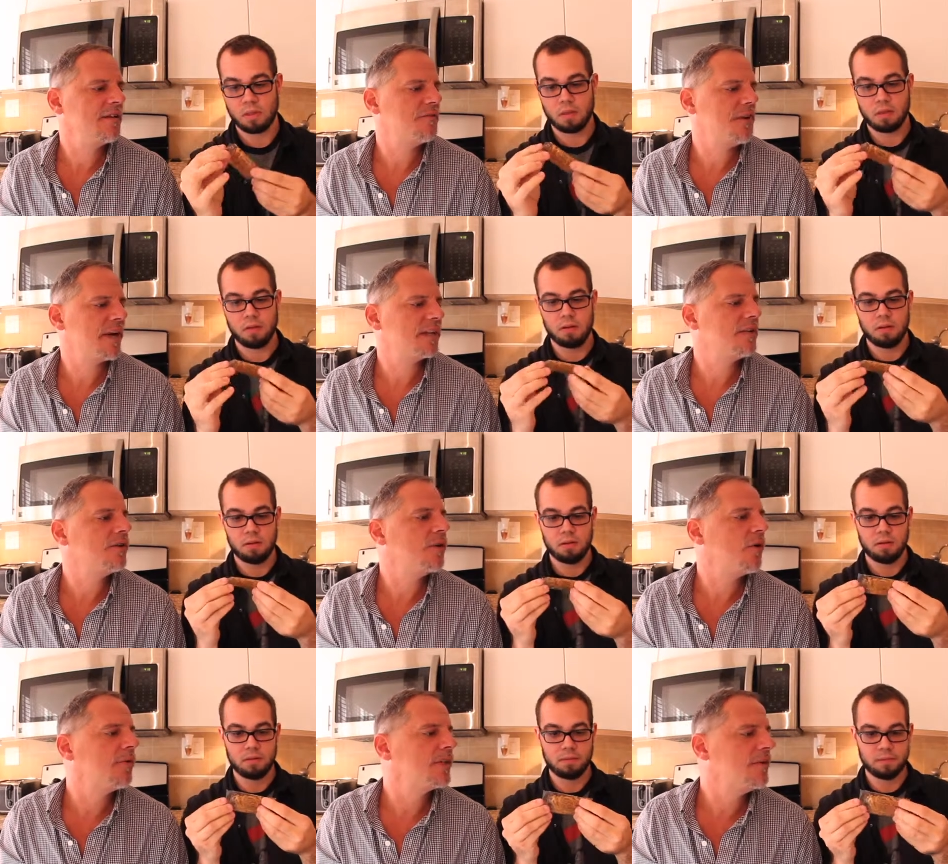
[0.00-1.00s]
Speaker 1: the fact that you're
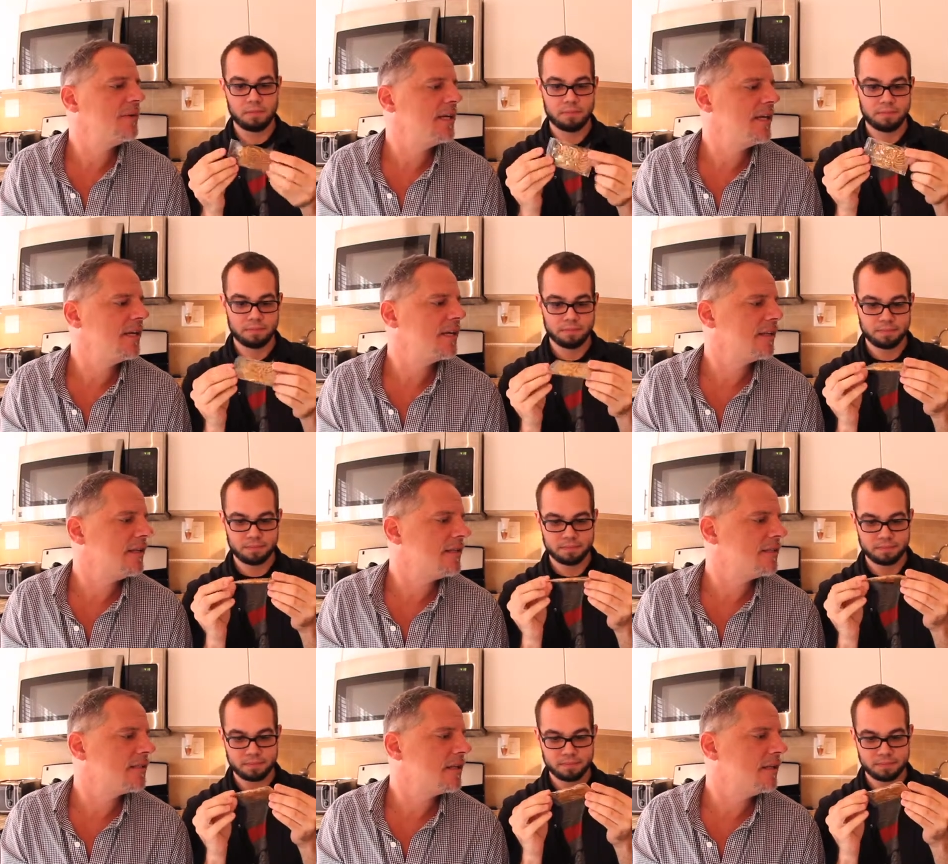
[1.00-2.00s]
going to be eating
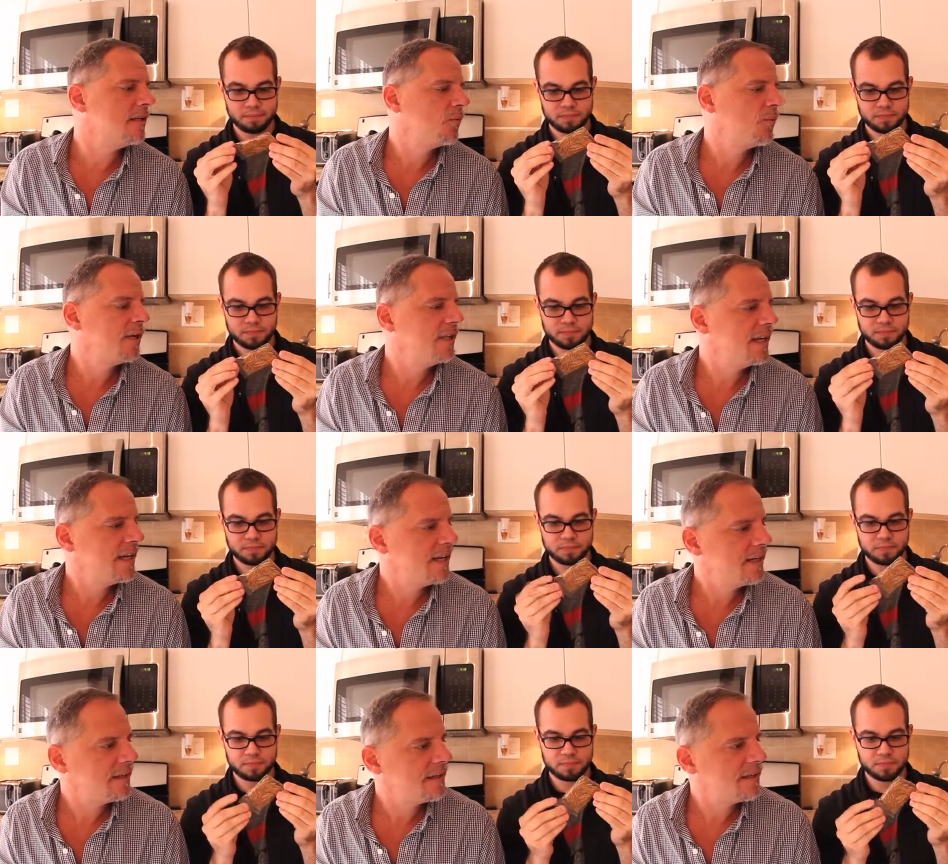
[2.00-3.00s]
these, and one day
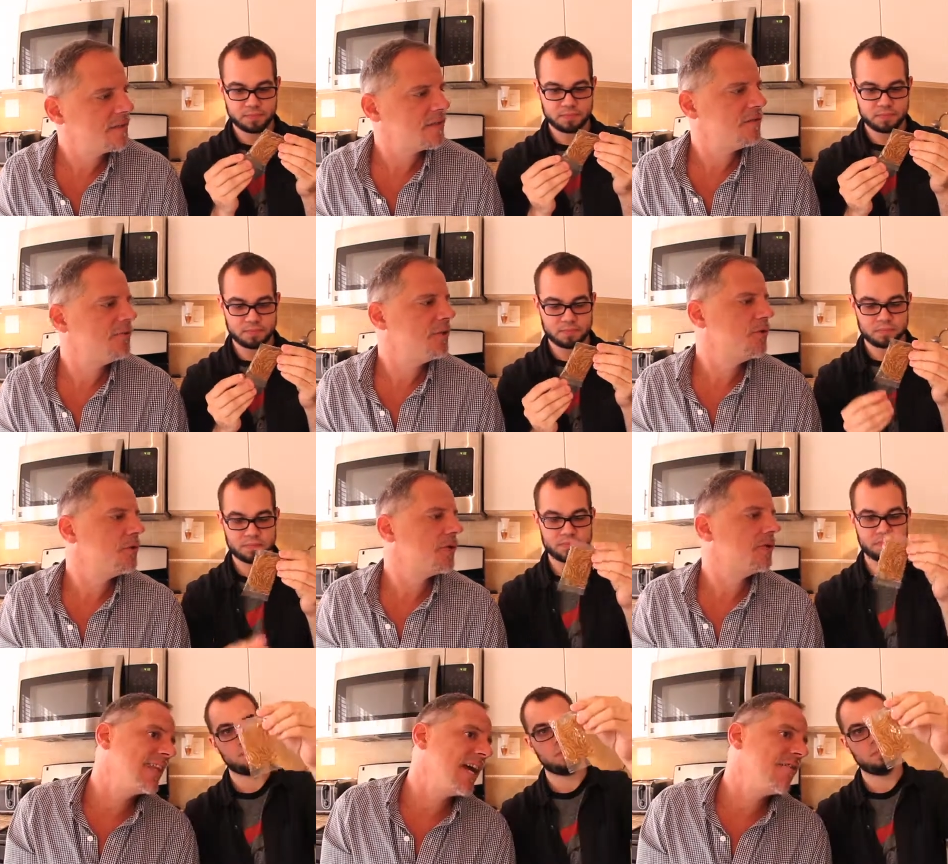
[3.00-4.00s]
in the distant future,
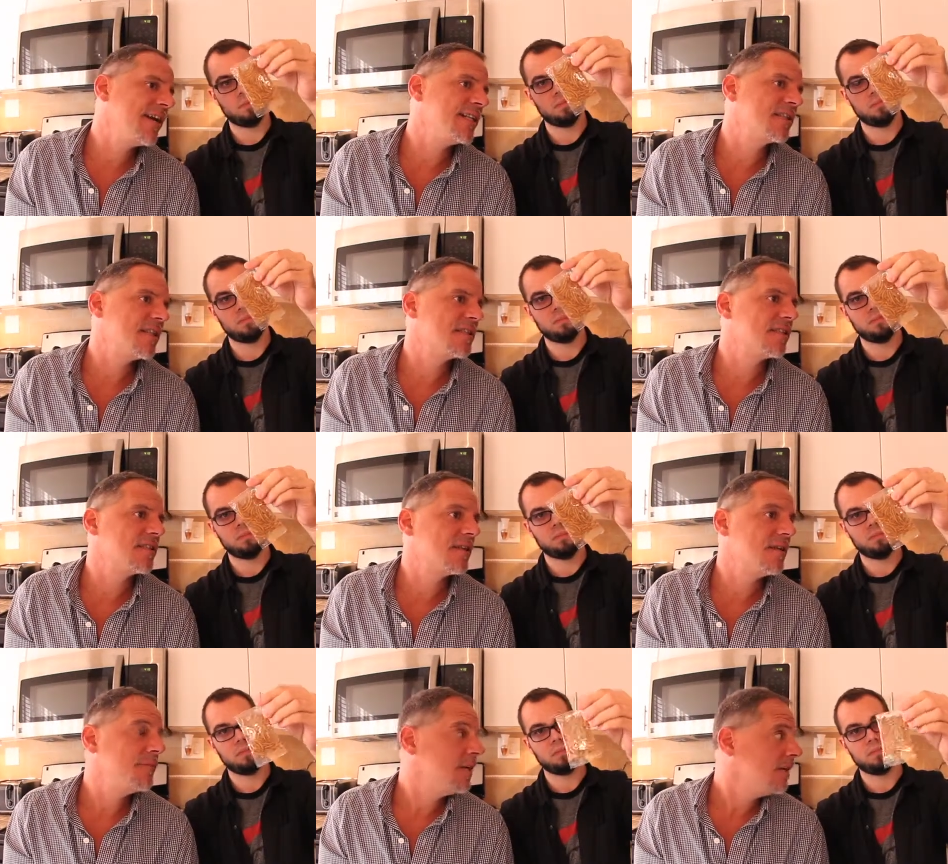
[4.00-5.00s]
their ancestors are
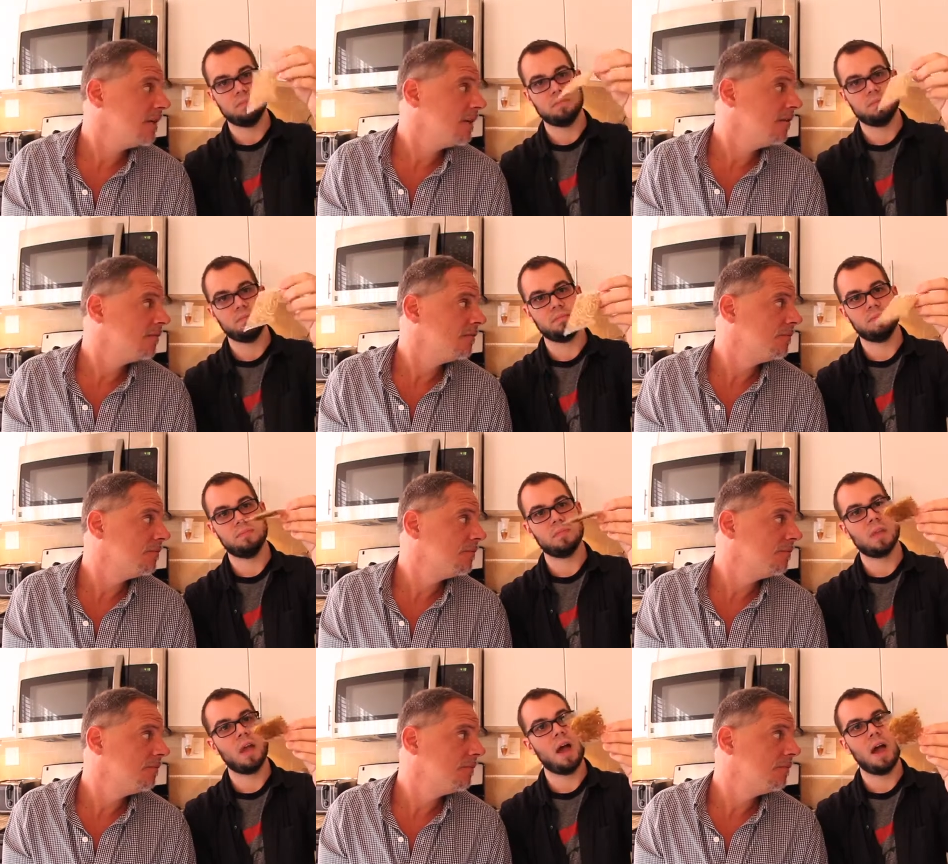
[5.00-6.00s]
going to be eating you?
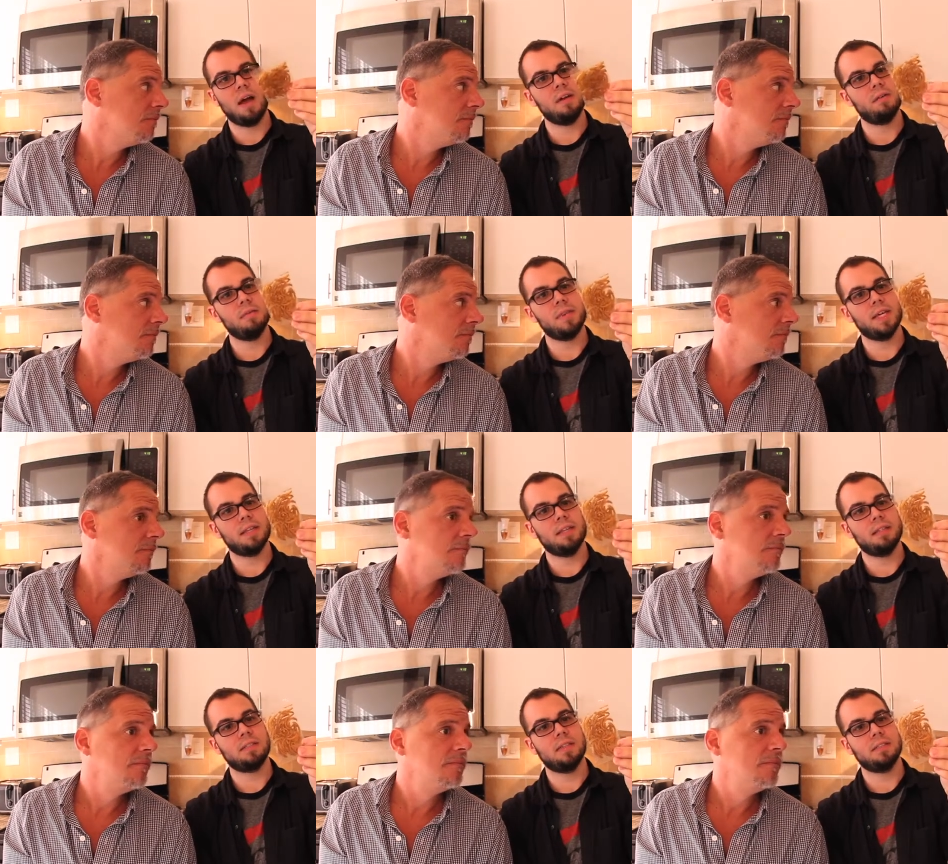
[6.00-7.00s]
Speaker 2: I don't think
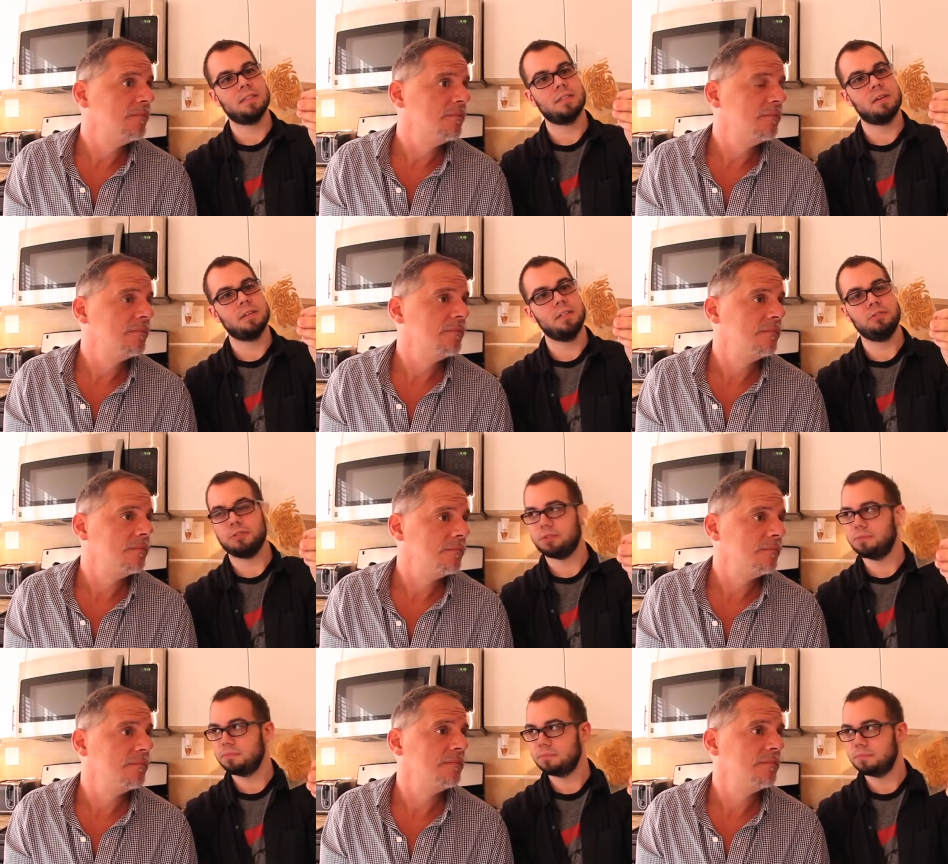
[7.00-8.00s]
that's necessarily true.